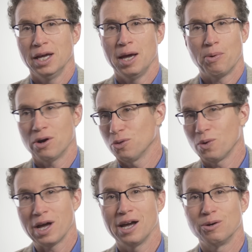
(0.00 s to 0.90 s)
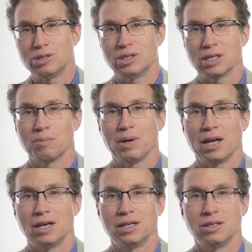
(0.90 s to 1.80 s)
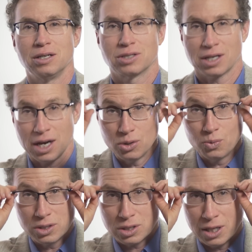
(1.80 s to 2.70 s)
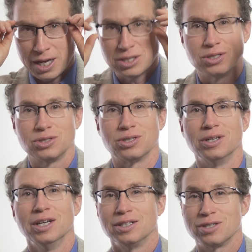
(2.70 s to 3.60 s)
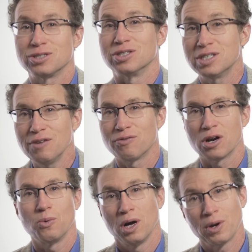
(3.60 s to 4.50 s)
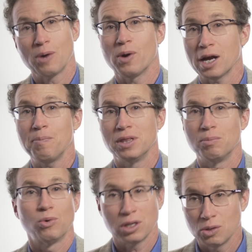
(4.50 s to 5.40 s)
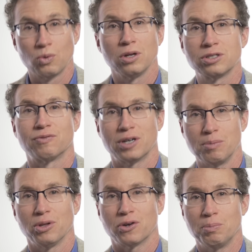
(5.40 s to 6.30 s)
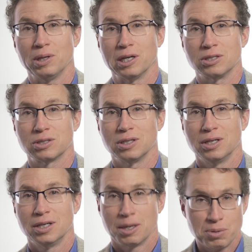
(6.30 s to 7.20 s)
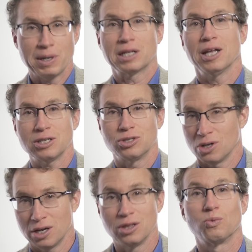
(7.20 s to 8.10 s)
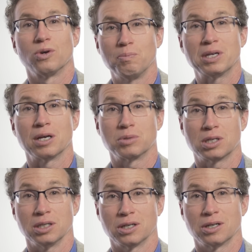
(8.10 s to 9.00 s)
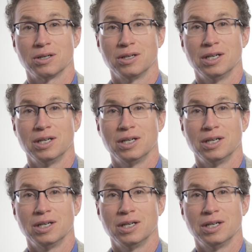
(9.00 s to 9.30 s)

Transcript: And part of the way I always think about it, as a guy who wears glasses and doesn't see very well, when I wake up in the morning, the world's a very blurry place. I put my glasses on and the world becomes clear.